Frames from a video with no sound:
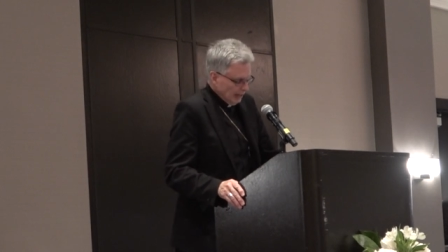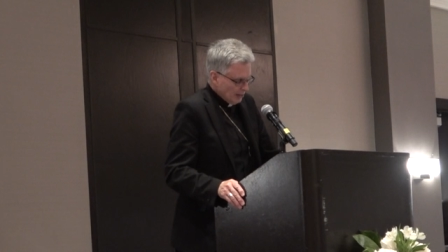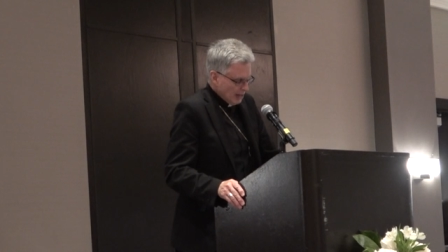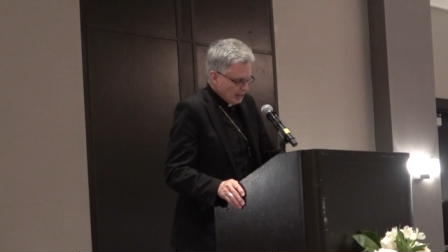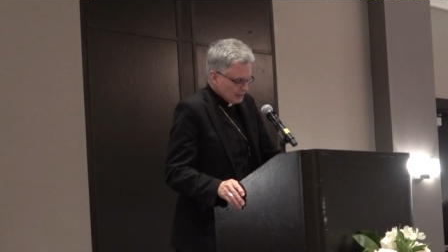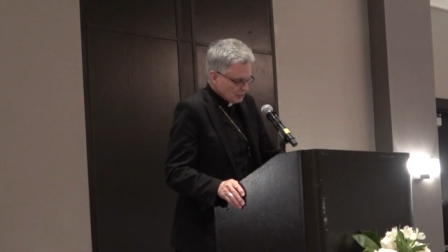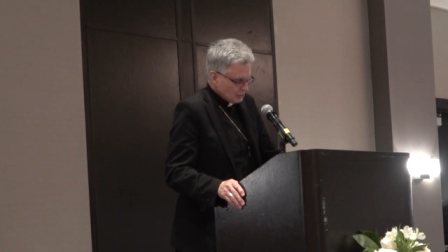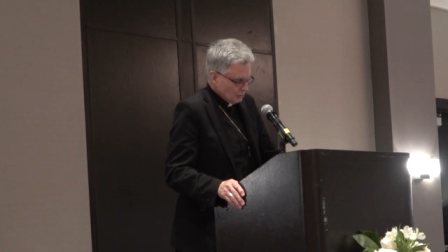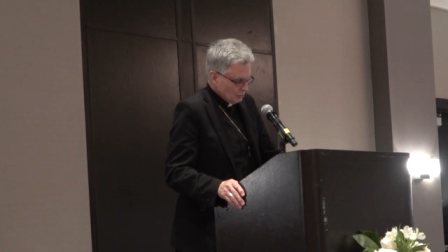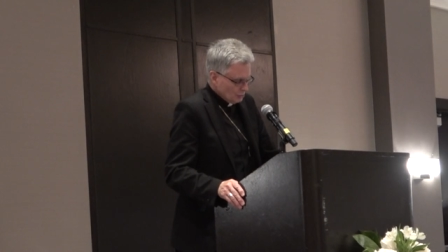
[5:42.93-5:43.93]
and that
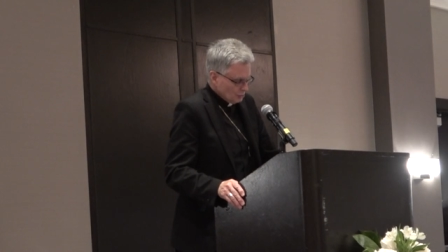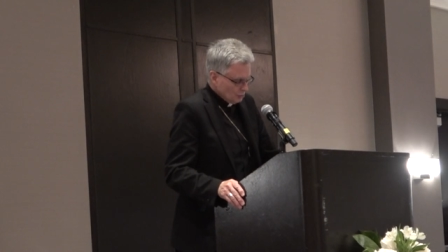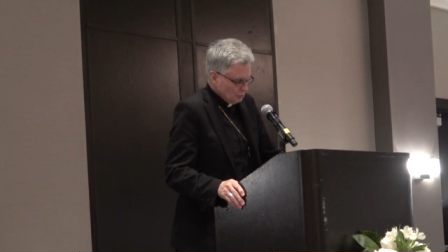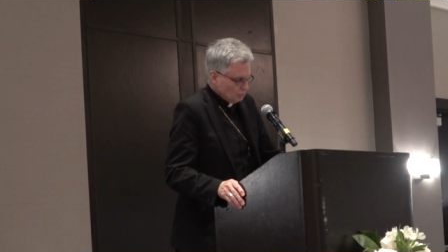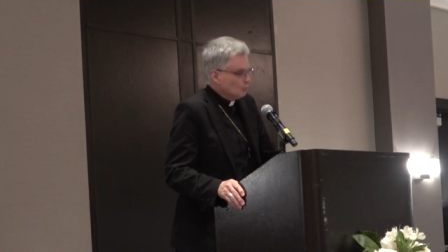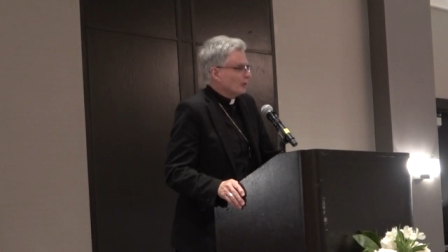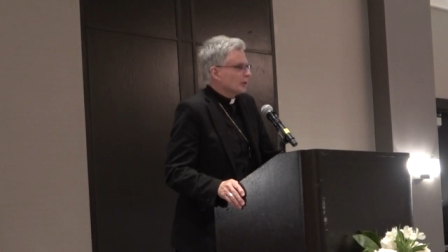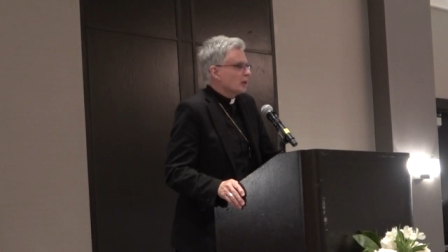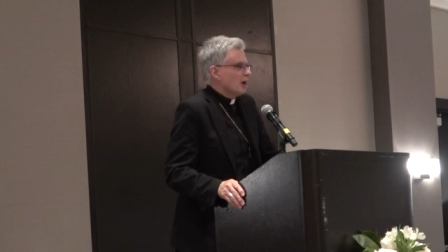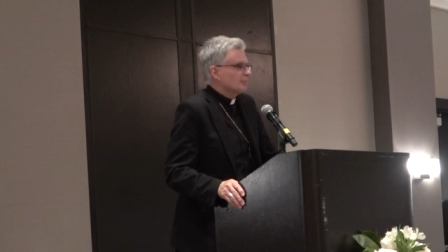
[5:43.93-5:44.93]
is those who
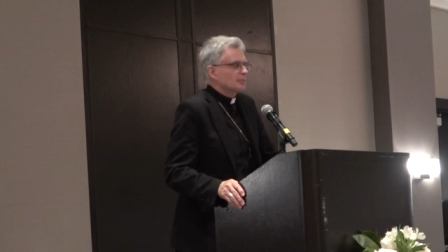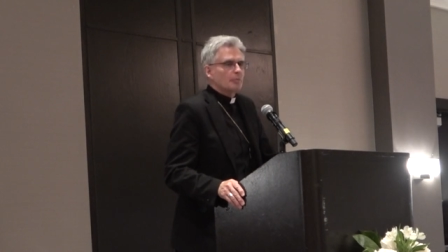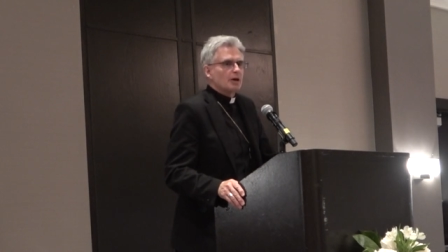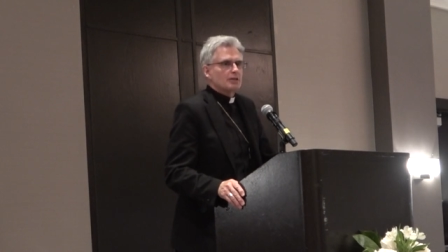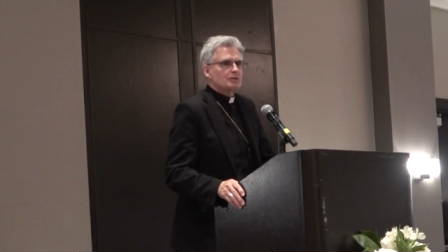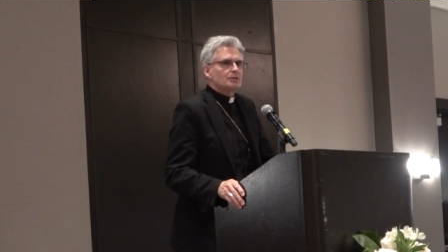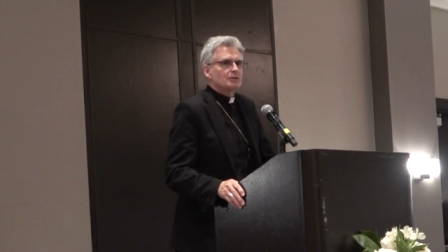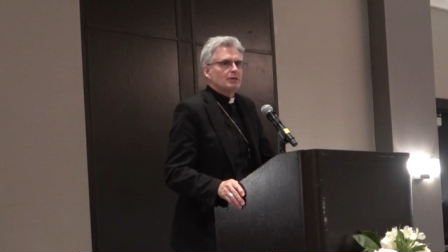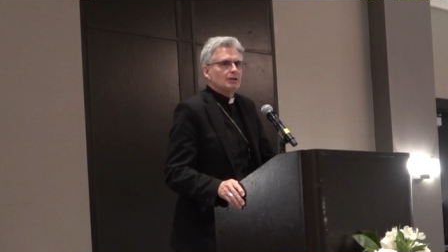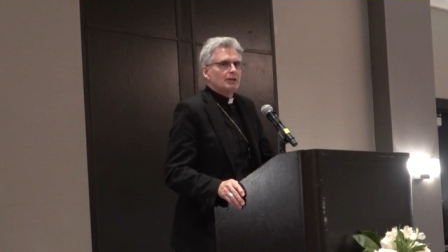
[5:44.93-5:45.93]
want to
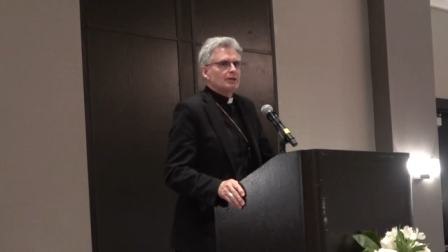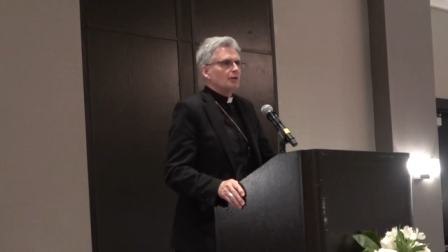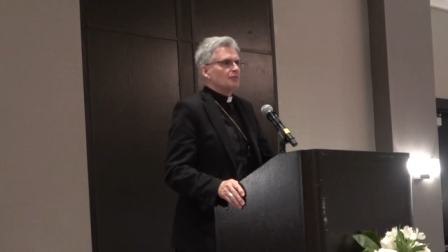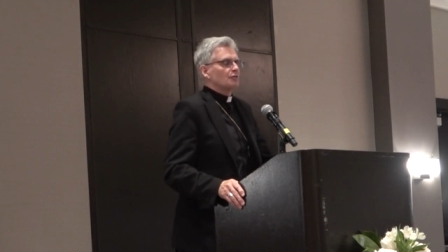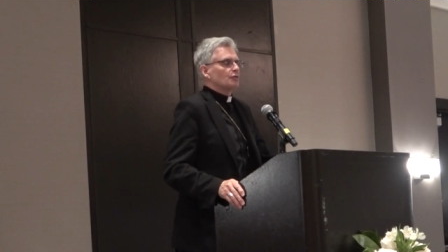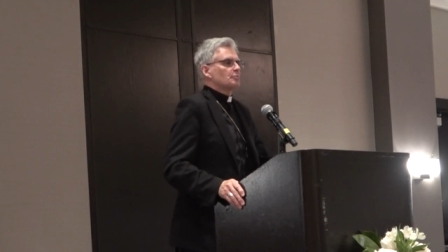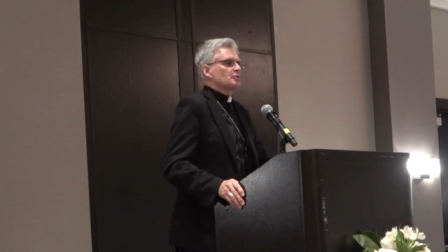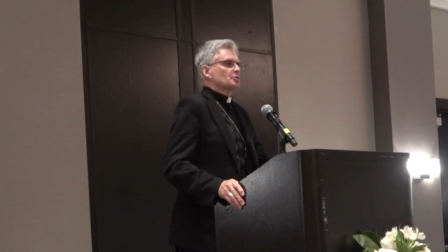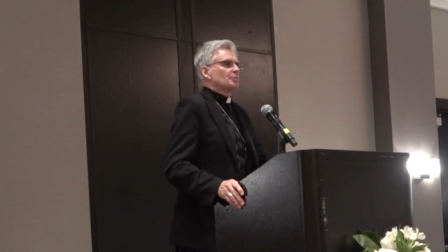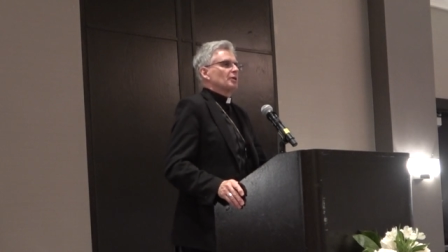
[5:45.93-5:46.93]
compromise. Now, if you've heard
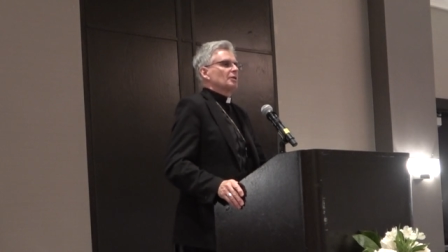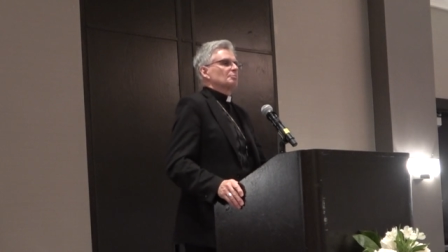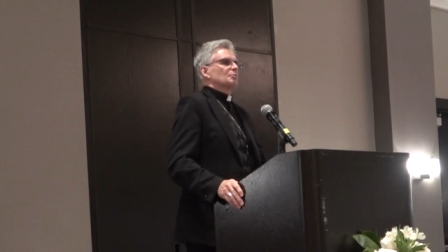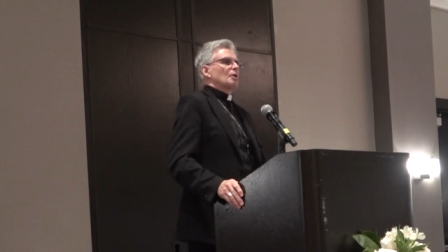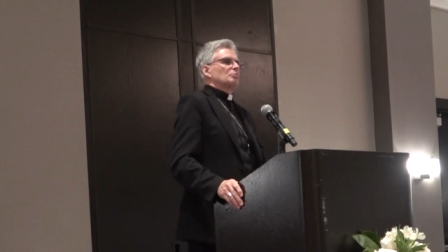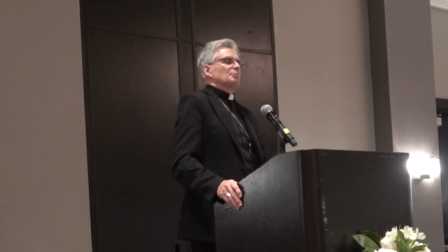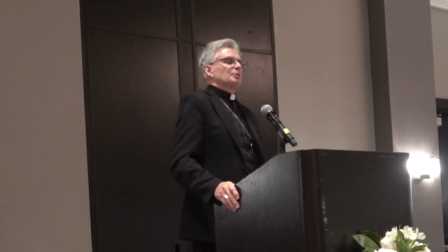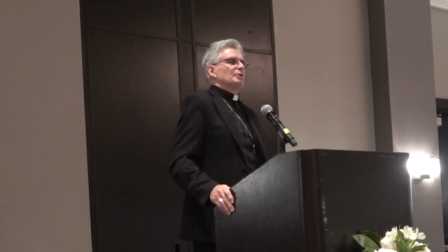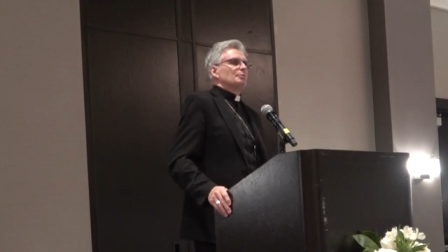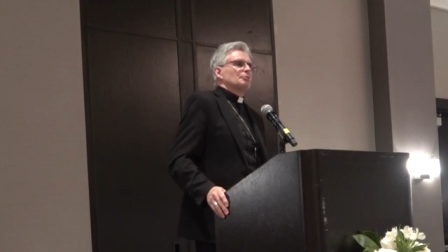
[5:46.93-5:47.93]
me speak
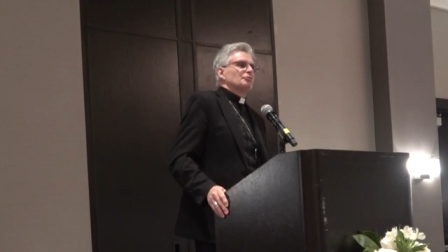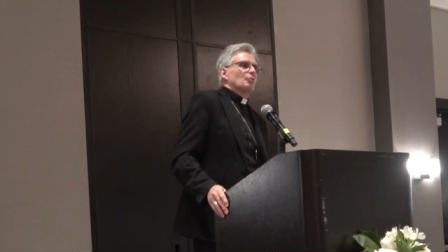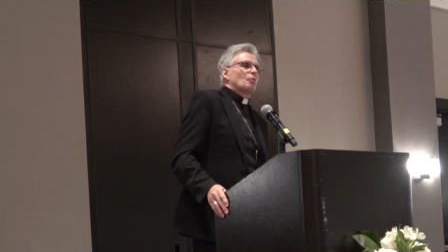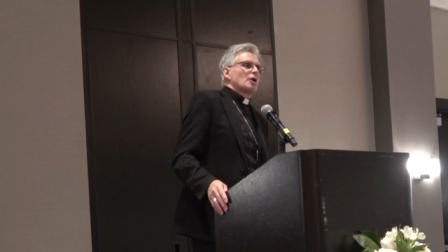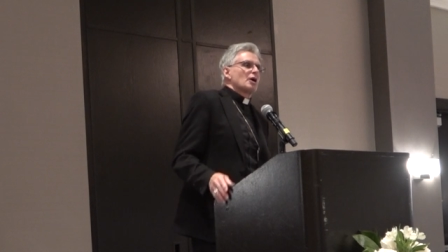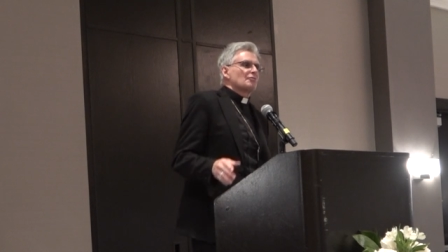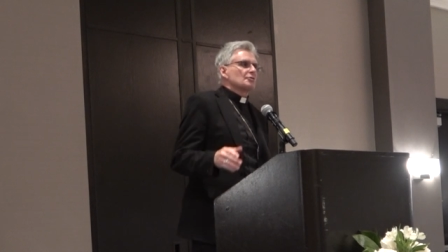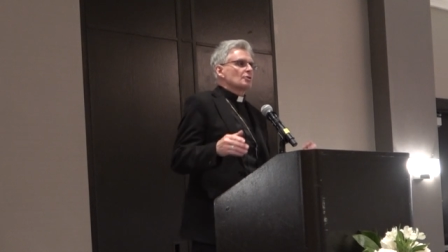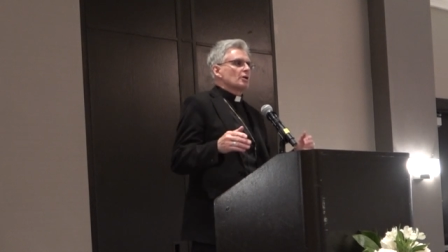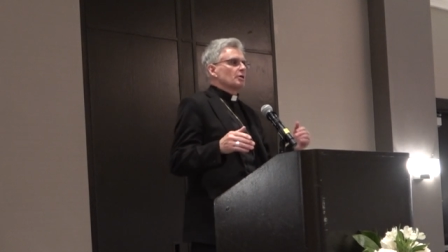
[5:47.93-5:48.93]
probably before, I
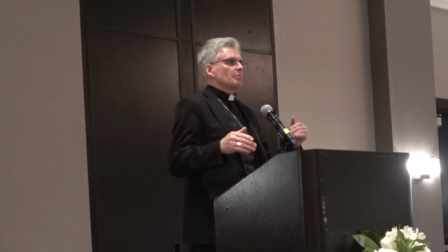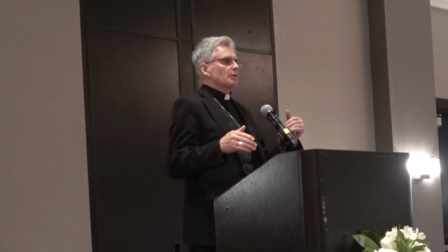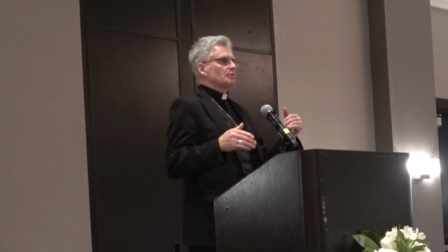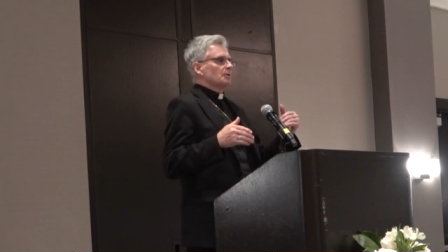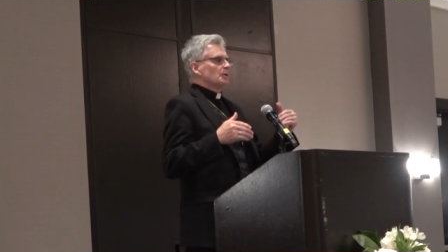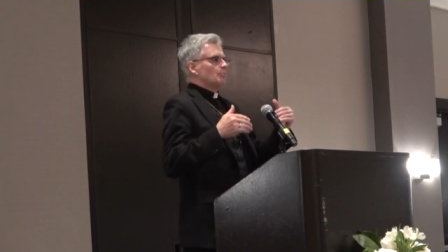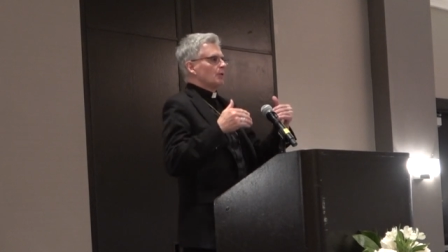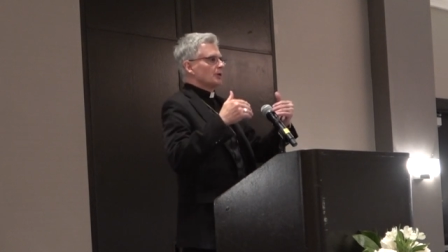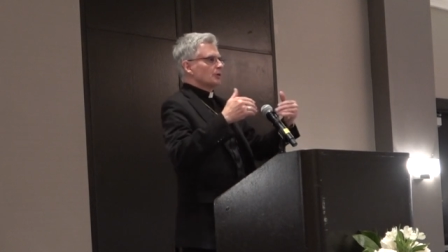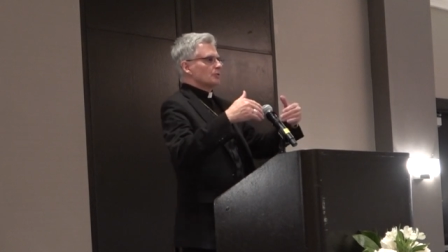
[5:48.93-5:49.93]
often talk about
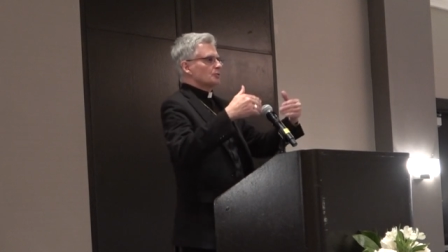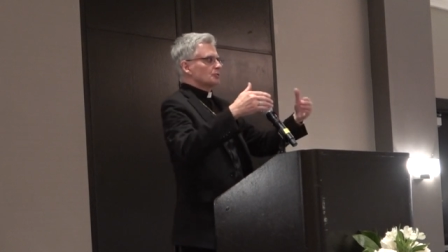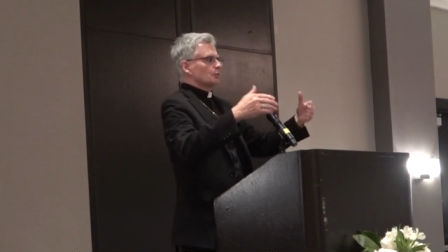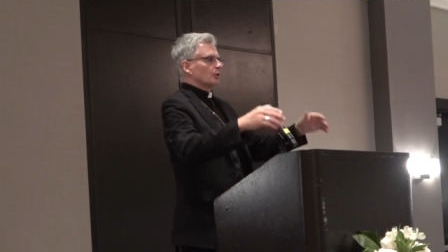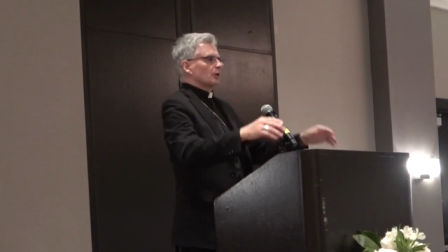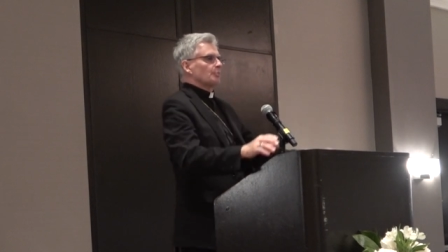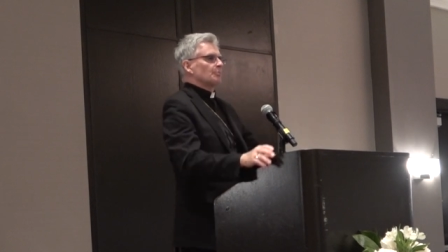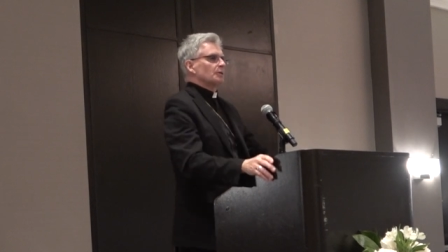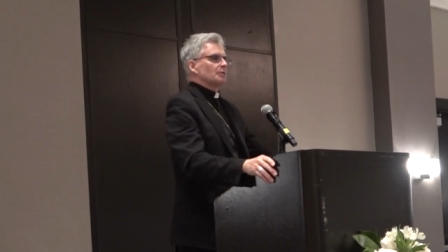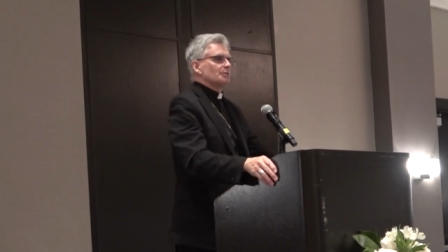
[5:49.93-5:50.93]
my years growing
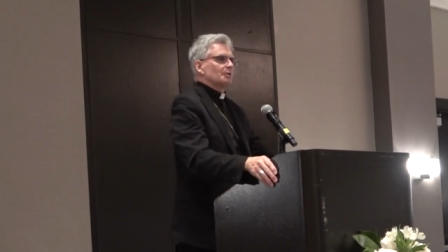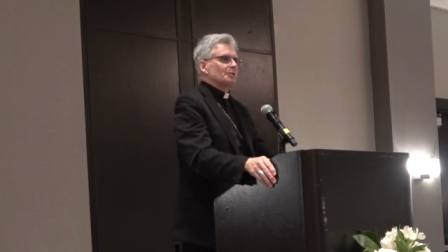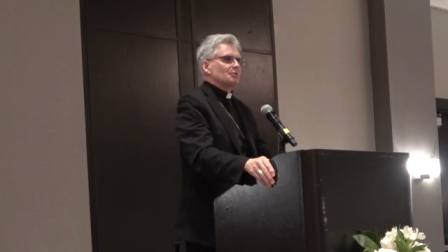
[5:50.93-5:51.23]
up in